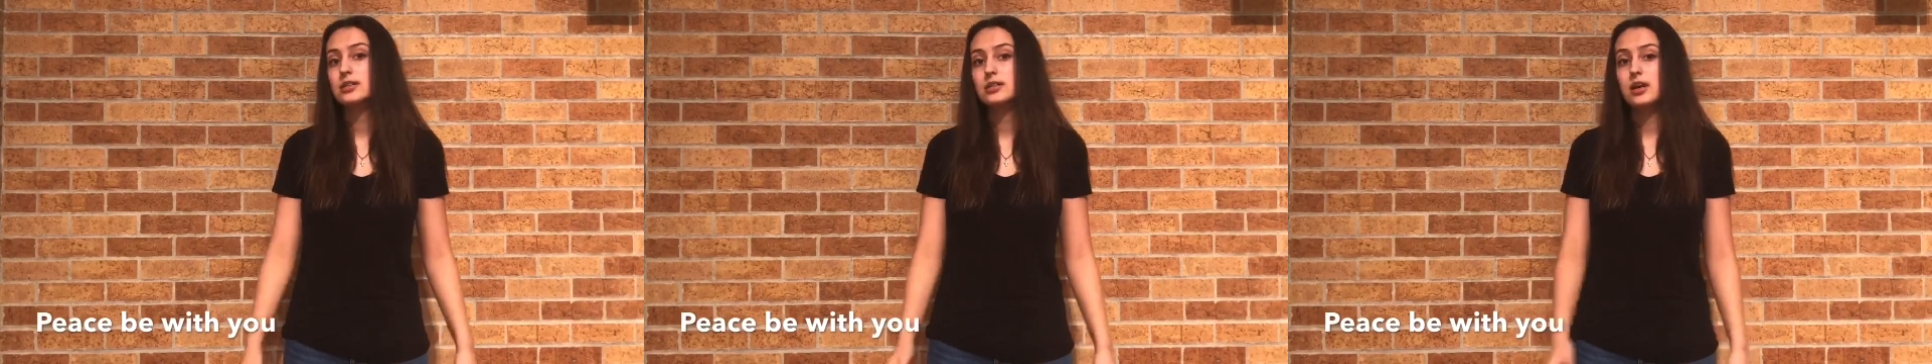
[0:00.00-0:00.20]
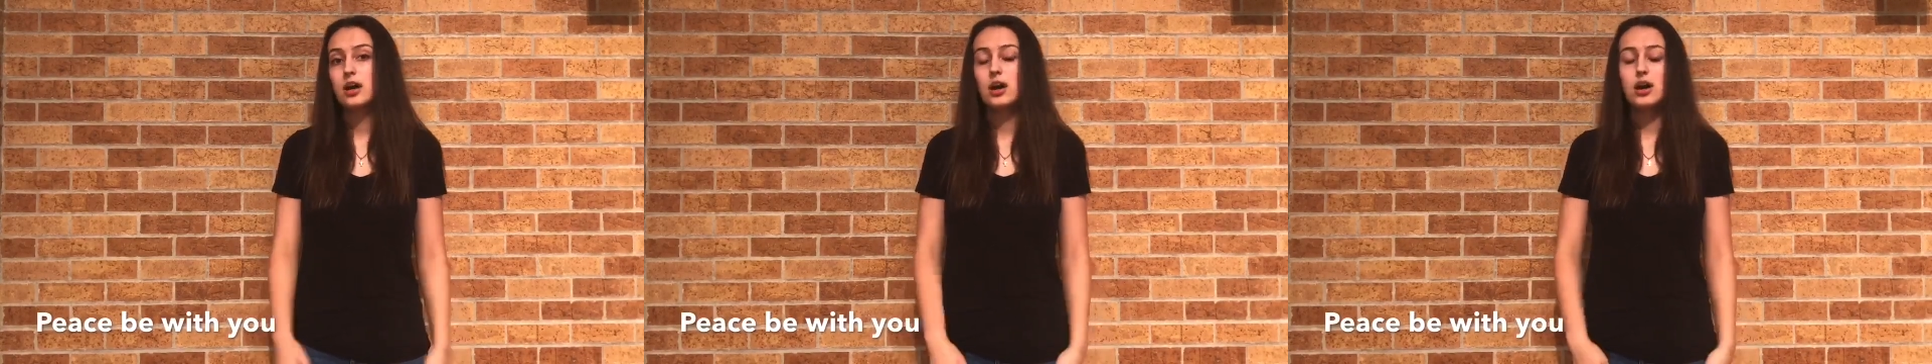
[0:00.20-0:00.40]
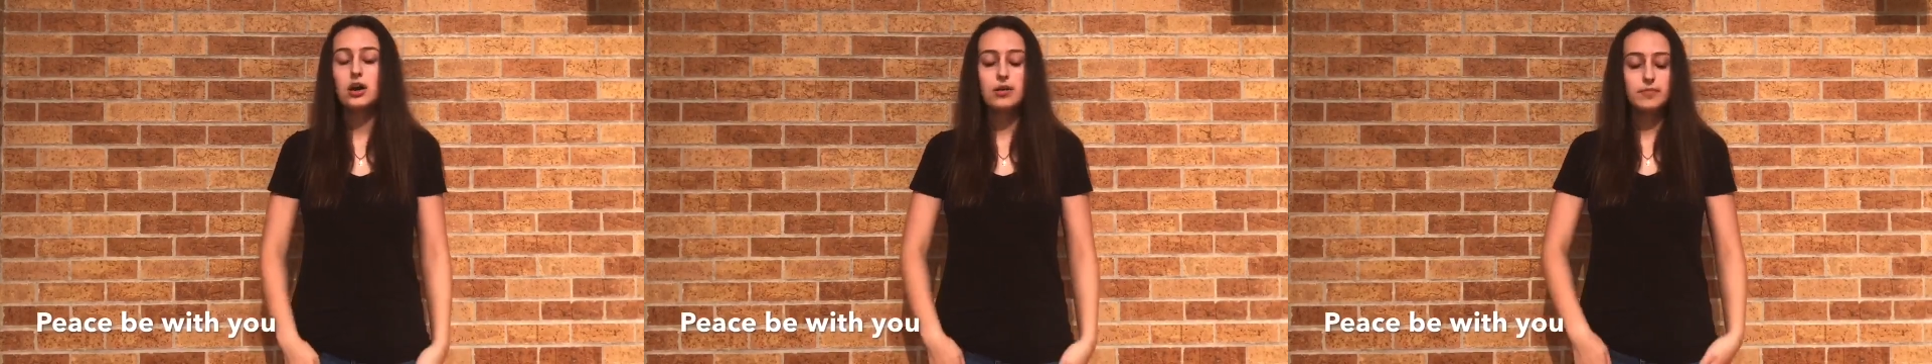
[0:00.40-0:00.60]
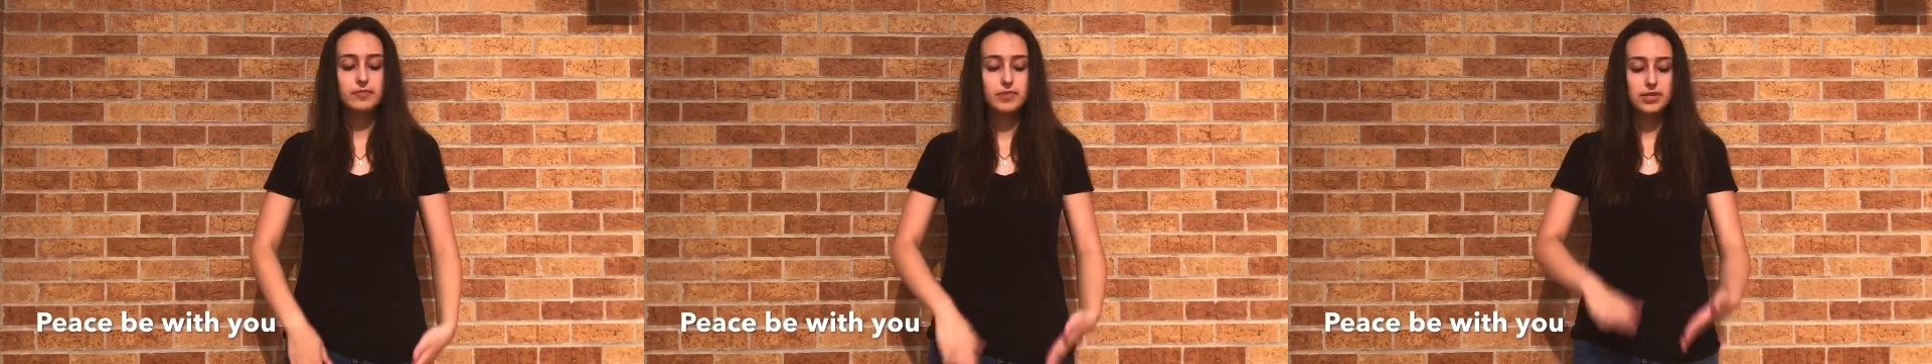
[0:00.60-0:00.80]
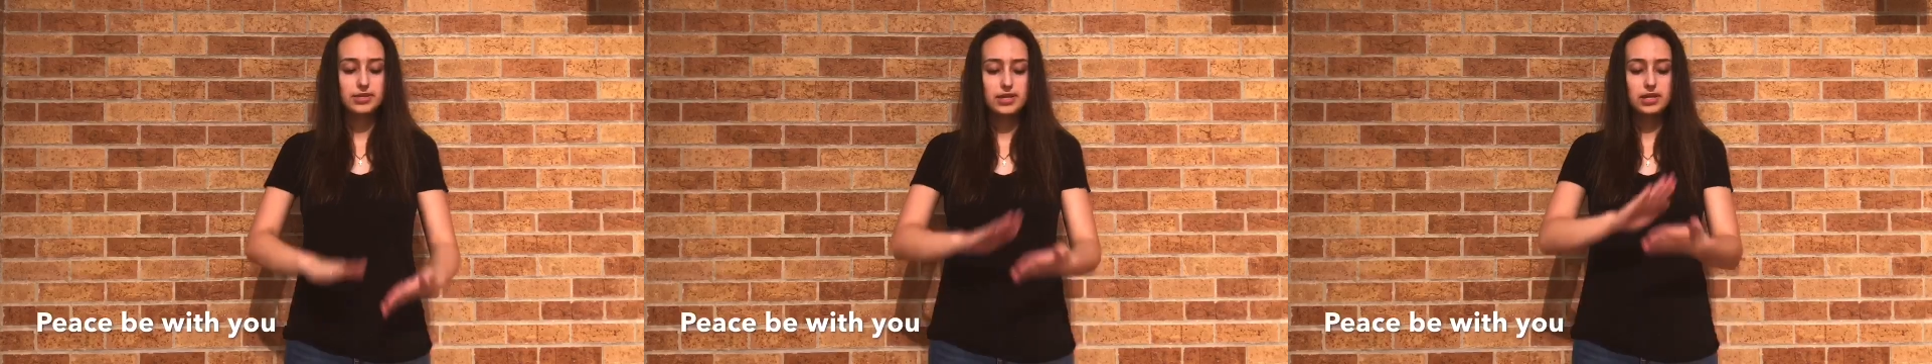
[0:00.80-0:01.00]
Um,
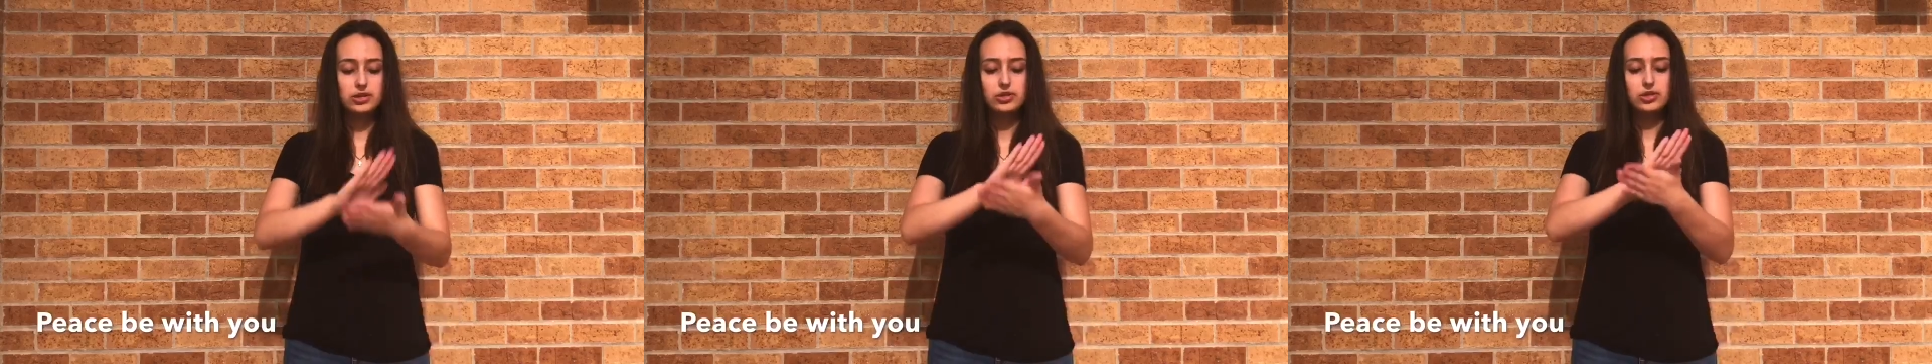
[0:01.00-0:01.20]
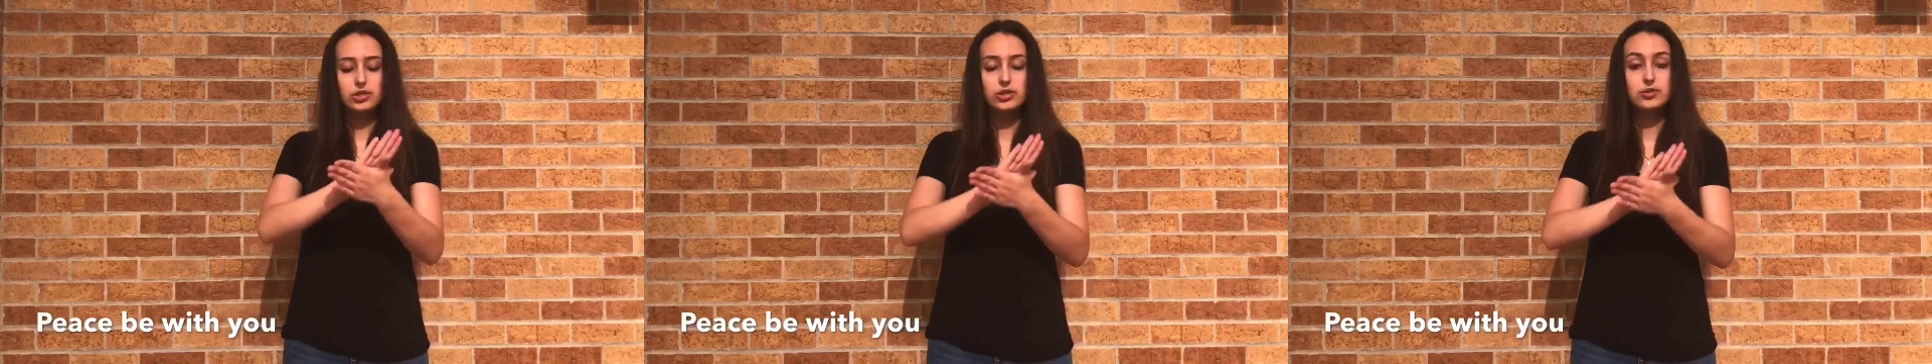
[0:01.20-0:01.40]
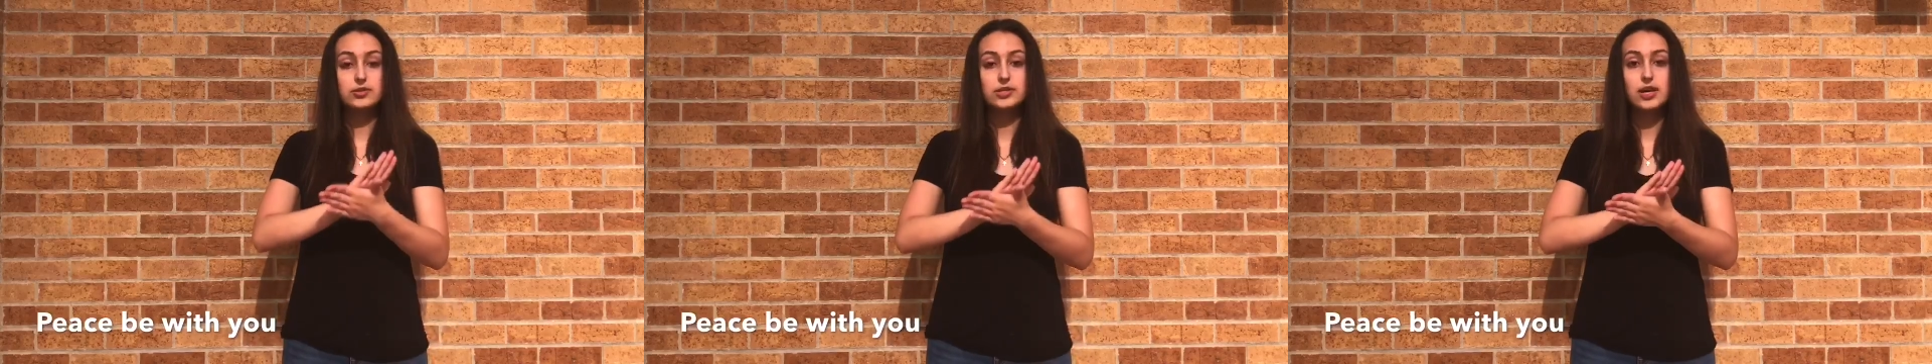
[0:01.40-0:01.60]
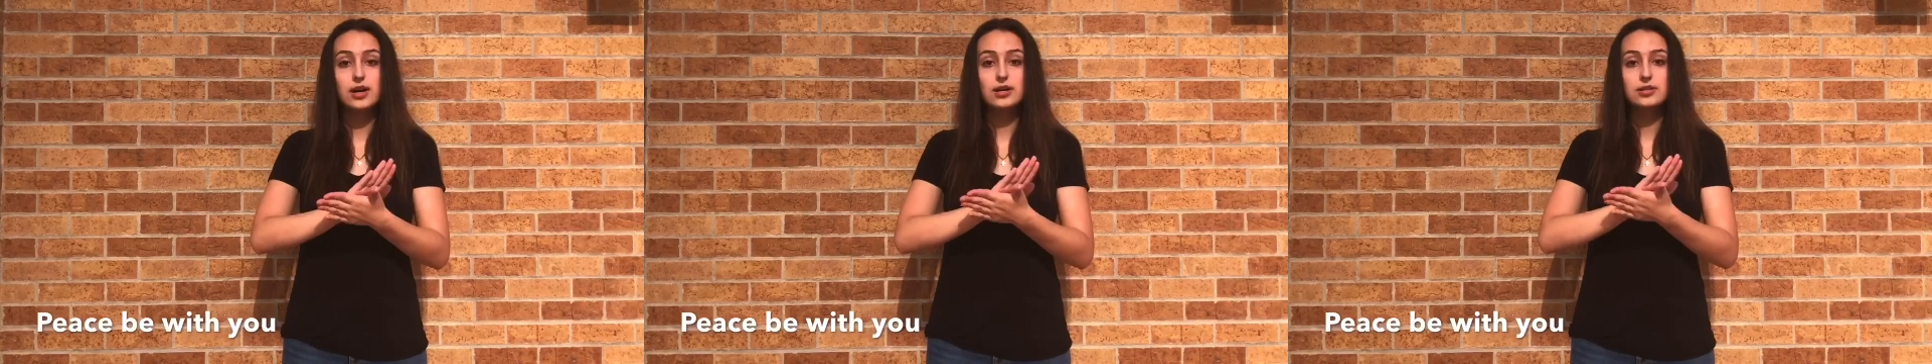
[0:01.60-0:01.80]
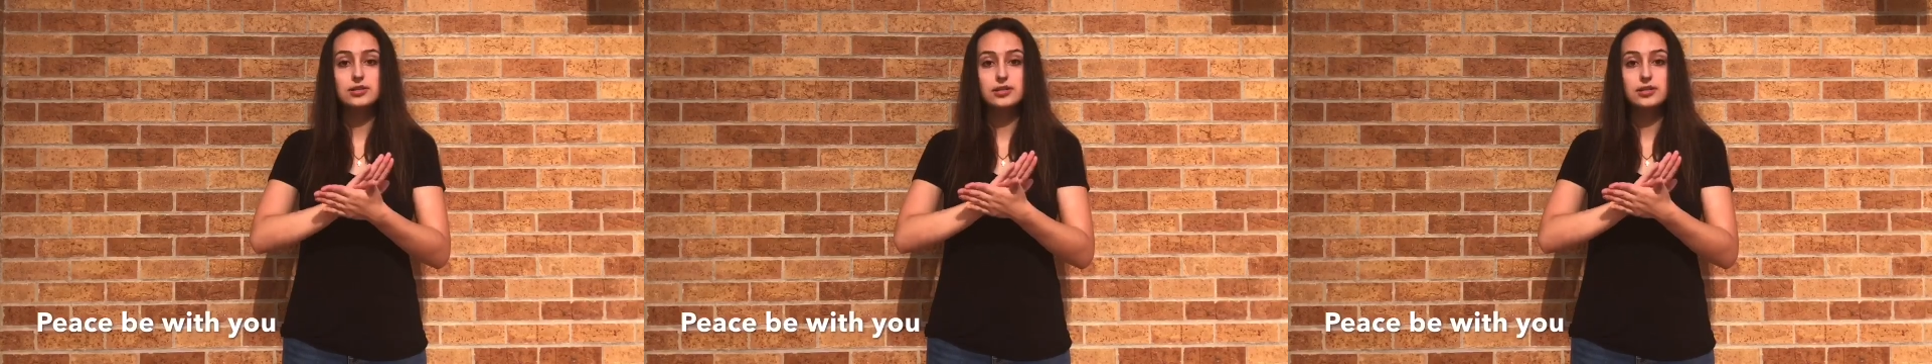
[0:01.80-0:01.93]
it's actually two signs.